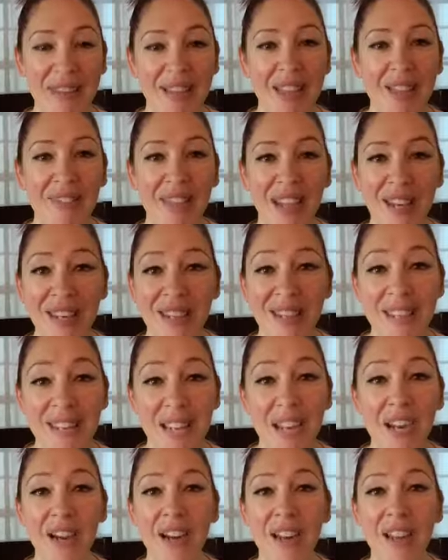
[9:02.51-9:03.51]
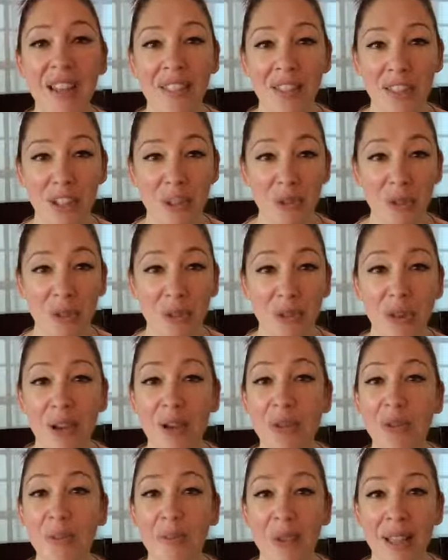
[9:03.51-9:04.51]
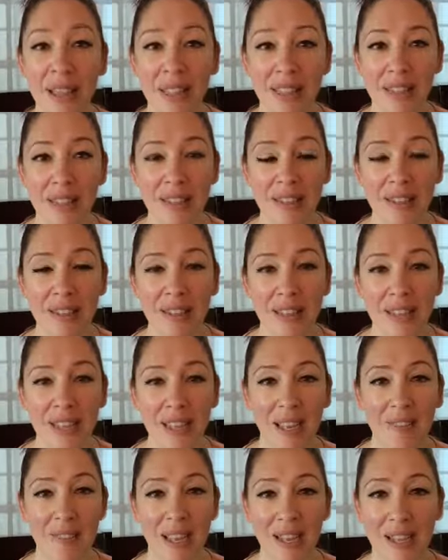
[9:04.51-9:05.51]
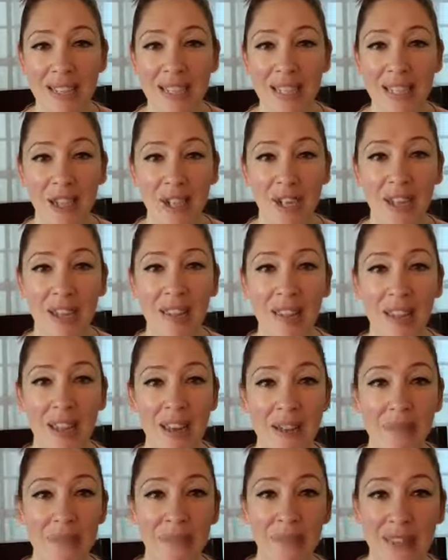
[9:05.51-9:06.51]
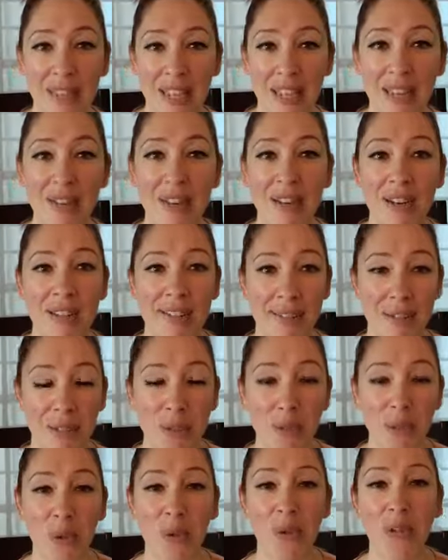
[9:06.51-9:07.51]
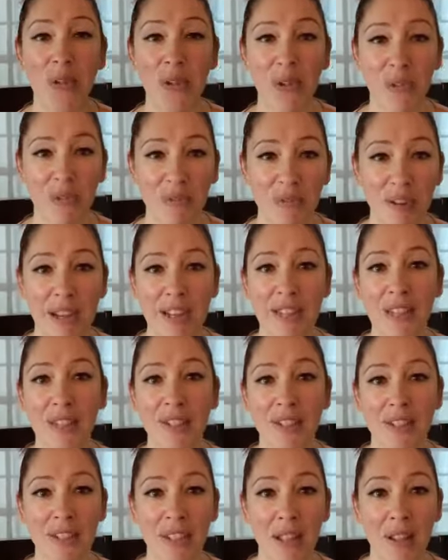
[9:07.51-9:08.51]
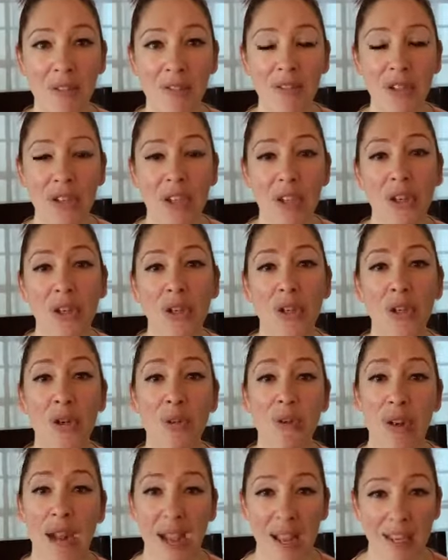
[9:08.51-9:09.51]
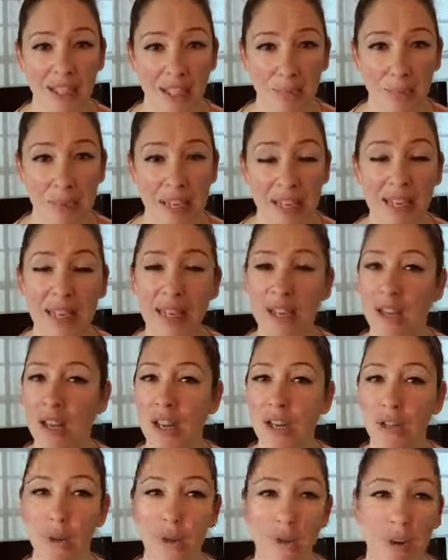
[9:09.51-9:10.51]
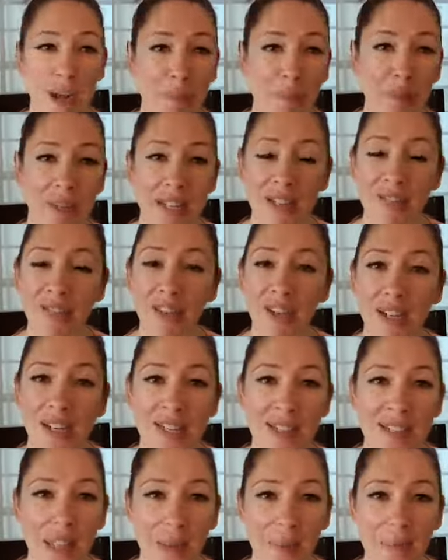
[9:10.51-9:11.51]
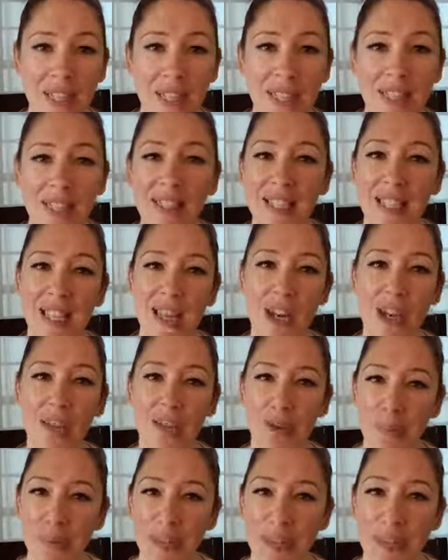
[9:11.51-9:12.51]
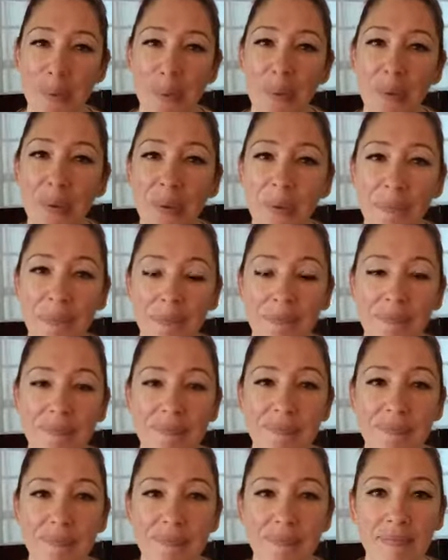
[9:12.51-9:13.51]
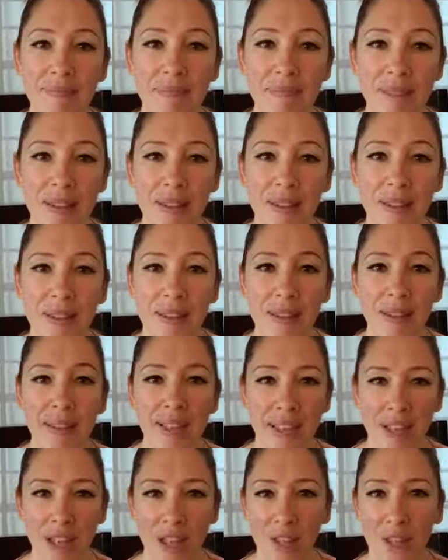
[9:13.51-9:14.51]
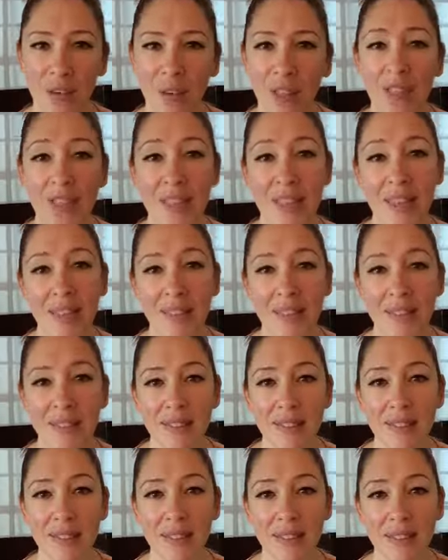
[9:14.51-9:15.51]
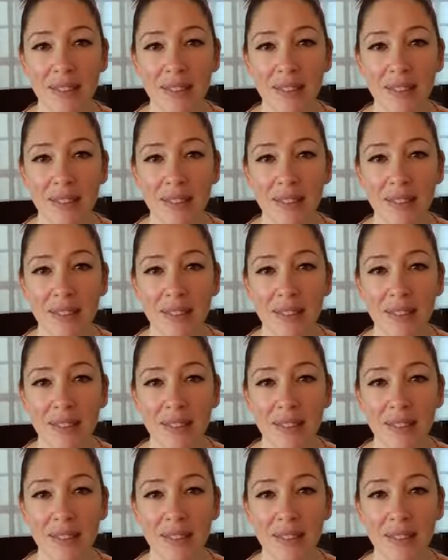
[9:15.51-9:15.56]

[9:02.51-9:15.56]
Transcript: If that is an area that you struggle with, if that is an area that even as an adult you find yourself grasping and, and grappling for acceptance in other people, in other things,